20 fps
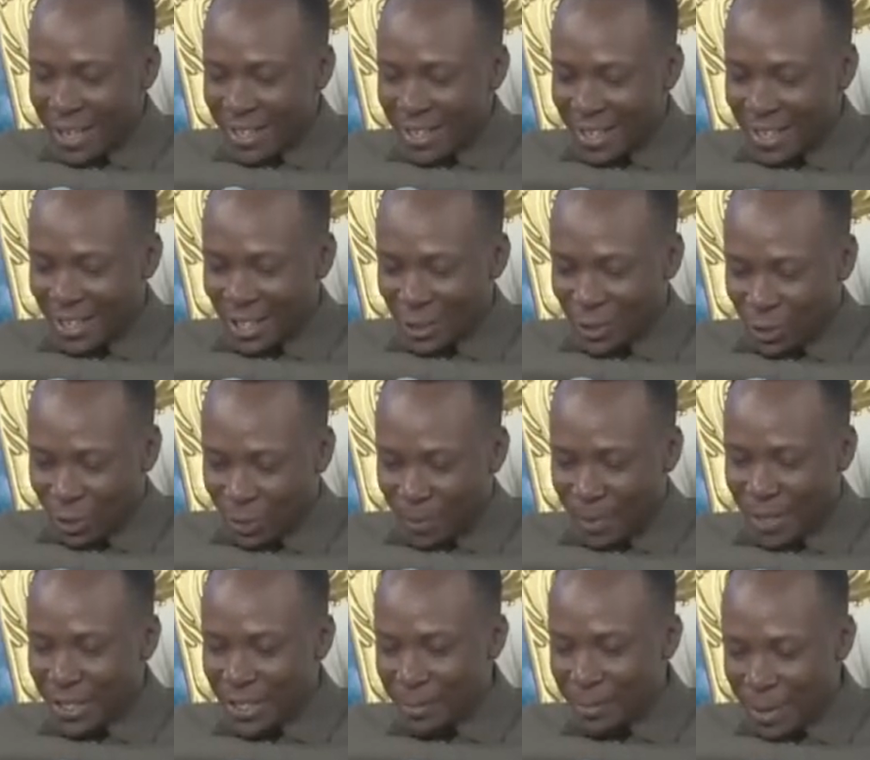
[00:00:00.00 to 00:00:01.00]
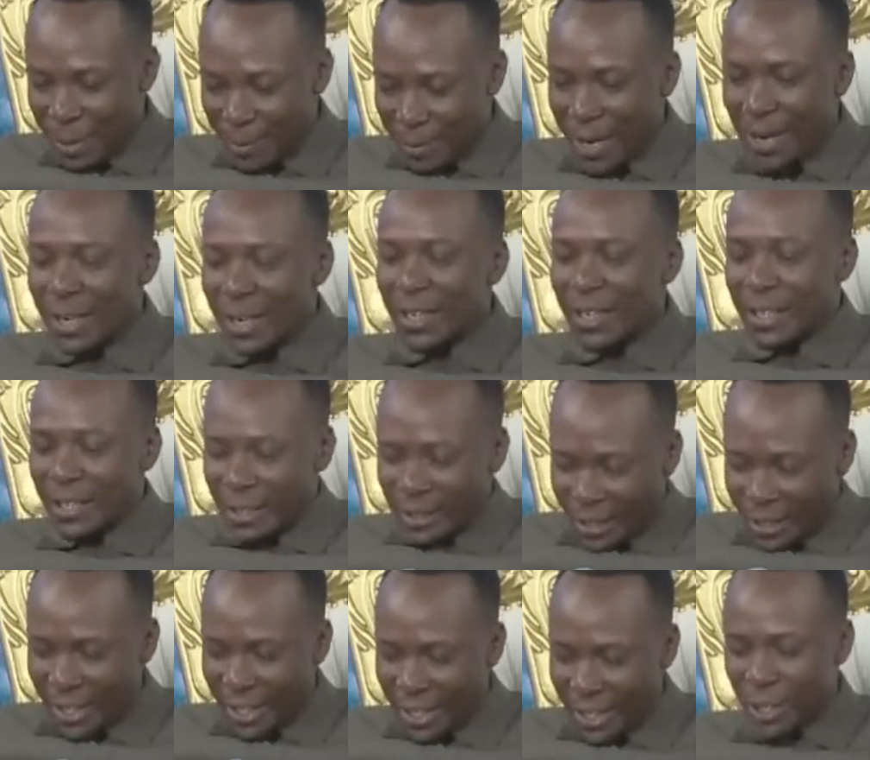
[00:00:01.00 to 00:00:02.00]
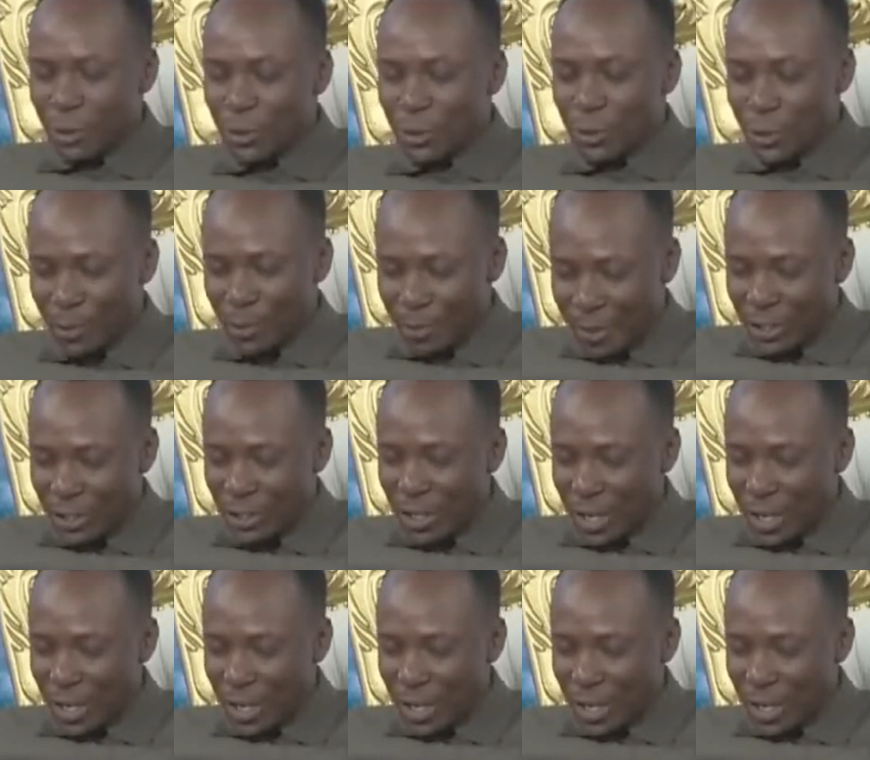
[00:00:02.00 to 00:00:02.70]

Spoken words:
Thank you so much, mama. Thank you so much.